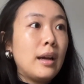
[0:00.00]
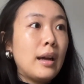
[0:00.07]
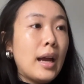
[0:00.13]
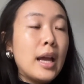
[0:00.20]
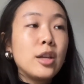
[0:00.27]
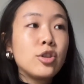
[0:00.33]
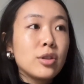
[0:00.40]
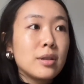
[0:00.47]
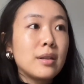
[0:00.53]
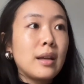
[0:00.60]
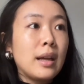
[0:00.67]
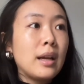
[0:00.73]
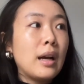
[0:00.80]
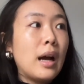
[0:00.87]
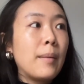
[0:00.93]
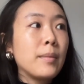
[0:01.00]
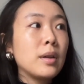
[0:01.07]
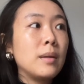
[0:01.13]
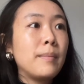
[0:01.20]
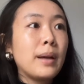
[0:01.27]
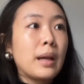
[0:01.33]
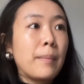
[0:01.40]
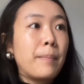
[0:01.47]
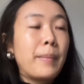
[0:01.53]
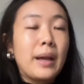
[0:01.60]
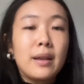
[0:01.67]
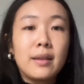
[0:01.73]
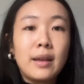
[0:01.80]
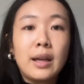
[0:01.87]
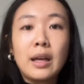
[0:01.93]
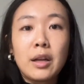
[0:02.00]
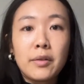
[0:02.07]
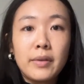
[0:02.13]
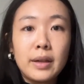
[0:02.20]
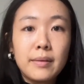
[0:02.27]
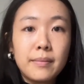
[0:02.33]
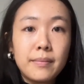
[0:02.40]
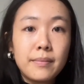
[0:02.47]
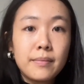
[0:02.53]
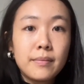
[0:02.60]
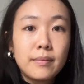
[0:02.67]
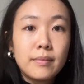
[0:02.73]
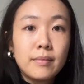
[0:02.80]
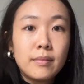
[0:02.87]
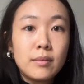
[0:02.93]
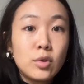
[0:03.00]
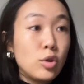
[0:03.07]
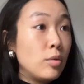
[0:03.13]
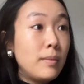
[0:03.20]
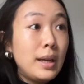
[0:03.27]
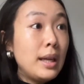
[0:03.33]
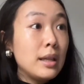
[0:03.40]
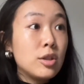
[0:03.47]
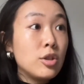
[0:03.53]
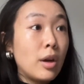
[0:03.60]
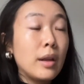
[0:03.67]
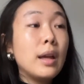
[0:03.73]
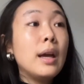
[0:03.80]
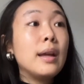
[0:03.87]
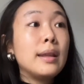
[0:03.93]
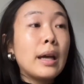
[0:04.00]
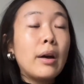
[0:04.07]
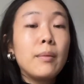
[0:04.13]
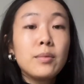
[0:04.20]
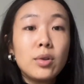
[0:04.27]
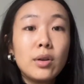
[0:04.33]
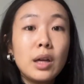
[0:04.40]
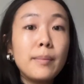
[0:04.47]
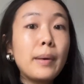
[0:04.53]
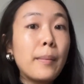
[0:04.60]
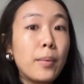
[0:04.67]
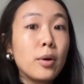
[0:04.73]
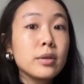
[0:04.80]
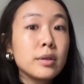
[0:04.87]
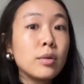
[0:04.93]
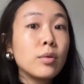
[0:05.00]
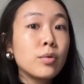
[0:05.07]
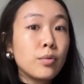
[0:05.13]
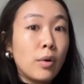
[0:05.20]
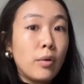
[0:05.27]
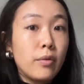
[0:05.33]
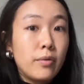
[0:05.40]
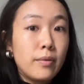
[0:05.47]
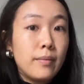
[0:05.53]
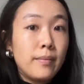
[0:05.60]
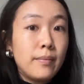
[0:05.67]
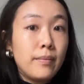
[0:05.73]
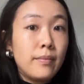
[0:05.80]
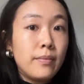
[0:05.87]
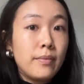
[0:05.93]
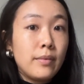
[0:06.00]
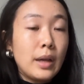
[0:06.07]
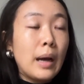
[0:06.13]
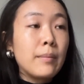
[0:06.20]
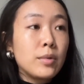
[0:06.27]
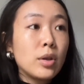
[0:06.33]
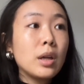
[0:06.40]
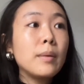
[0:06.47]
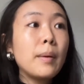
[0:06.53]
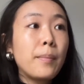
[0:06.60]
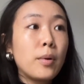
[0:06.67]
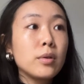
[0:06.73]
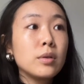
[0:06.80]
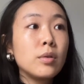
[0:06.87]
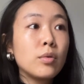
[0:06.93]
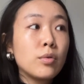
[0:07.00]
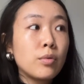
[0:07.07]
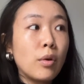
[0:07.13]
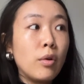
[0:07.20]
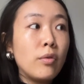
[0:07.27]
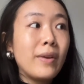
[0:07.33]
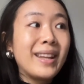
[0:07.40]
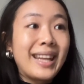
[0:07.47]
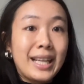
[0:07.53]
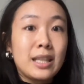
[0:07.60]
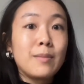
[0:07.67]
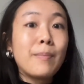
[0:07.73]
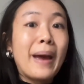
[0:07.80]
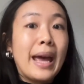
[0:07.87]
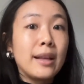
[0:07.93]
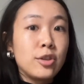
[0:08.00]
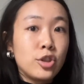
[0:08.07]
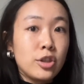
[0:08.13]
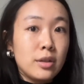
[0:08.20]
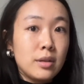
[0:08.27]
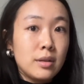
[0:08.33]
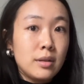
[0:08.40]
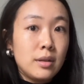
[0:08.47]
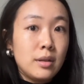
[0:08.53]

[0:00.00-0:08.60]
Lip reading: and just think, I'm going to make a big thing out of it. To me, it's not. Now, I'm talking about personal growth. I'm talking about personal growth and expansion.